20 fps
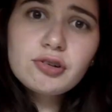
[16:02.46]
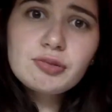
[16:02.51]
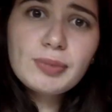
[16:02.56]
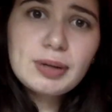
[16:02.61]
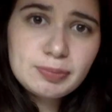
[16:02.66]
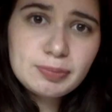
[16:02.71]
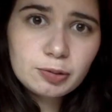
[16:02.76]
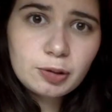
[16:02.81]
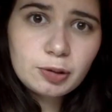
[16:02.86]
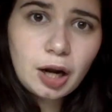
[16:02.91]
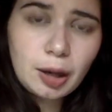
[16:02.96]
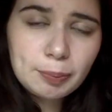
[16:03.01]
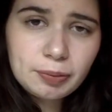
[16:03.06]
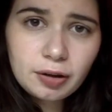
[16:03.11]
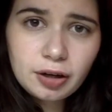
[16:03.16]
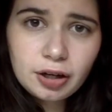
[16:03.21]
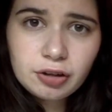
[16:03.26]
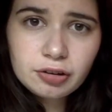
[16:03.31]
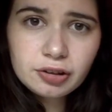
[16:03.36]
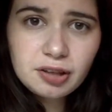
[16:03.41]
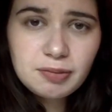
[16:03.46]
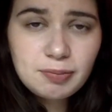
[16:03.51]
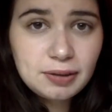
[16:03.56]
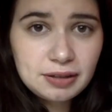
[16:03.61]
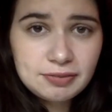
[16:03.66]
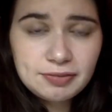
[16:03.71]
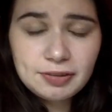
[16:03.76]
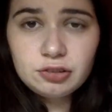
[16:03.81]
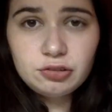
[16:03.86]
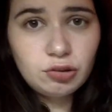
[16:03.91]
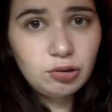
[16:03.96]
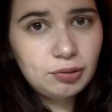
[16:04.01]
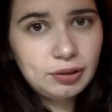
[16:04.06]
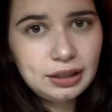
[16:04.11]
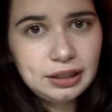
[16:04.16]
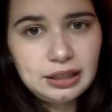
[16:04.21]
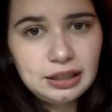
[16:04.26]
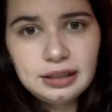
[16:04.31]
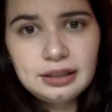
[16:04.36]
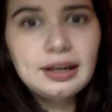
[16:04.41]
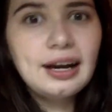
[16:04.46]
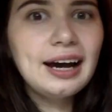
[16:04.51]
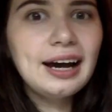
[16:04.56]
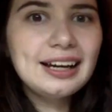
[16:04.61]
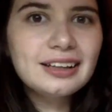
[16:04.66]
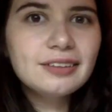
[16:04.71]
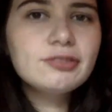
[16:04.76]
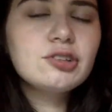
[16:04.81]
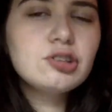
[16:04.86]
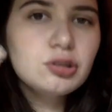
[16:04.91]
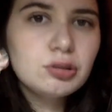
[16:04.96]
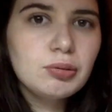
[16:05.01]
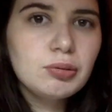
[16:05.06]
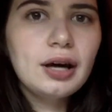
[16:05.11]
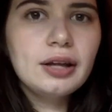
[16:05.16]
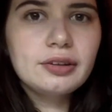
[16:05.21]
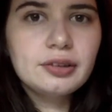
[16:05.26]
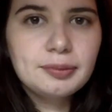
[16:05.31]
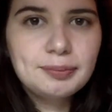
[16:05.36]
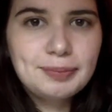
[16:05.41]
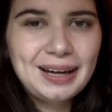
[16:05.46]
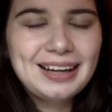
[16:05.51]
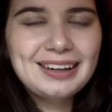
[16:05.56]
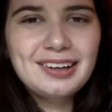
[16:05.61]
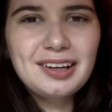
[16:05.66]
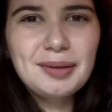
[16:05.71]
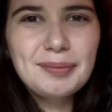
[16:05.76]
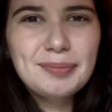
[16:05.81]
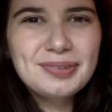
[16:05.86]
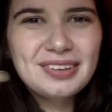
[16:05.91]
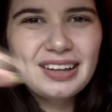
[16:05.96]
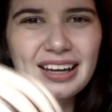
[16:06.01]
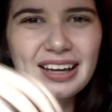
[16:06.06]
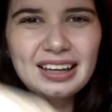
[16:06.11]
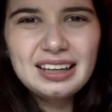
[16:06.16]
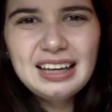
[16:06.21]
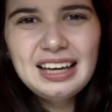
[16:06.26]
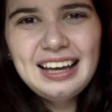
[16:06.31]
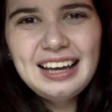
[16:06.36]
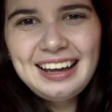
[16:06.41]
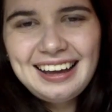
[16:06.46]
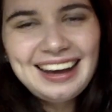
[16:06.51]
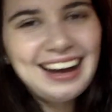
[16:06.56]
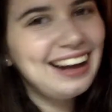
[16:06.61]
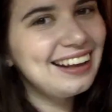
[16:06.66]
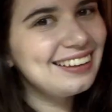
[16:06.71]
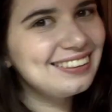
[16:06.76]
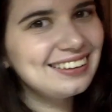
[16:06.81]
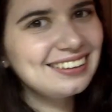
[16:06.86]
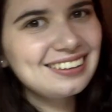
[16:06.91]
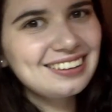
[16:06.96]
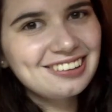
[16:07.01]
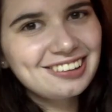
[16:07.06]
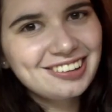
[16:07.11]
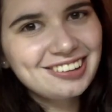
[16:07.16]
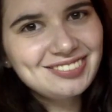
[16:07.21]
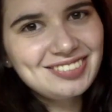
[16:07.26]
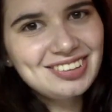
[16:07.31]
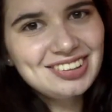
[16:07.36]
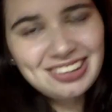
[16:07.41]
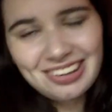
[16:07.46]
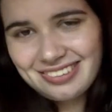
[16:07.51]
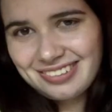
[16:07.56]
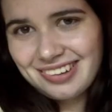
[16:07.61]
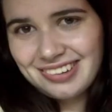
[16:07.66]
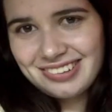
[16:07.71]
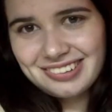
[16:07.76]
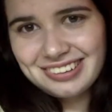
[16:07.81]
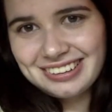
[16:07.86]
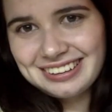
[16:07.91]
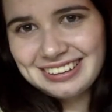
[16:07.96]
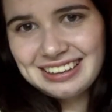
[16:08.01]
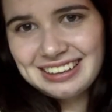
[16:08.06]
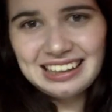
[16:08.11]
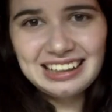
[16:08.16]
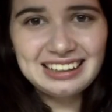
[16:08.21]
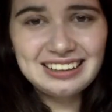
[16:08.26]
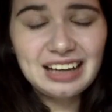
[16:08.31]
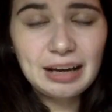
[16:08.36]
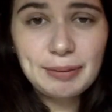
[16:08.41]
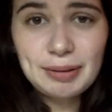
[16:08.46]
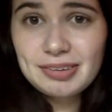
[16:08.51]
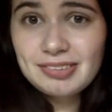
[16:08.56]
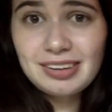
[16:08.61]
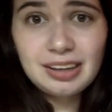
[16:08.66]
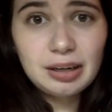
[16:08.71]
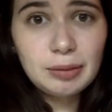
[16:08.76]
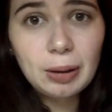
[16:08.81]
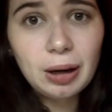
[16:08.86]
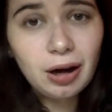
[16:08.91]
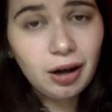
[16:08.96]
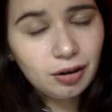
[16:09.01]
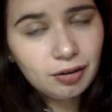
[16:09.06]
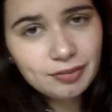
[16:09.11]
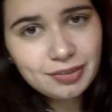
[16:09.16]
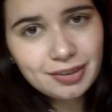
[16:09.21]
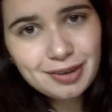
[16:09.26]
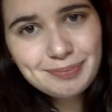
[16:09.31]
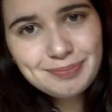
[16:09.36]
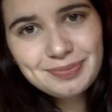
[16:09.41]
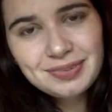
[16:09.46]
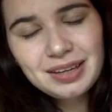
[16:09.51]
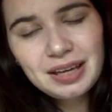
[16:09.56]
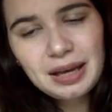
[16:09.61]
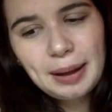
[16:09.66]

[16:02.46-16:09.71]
is my top priority, but if I don't get in, I have 2 other backups that I think are going to be just as good, and I'm excited about all of them.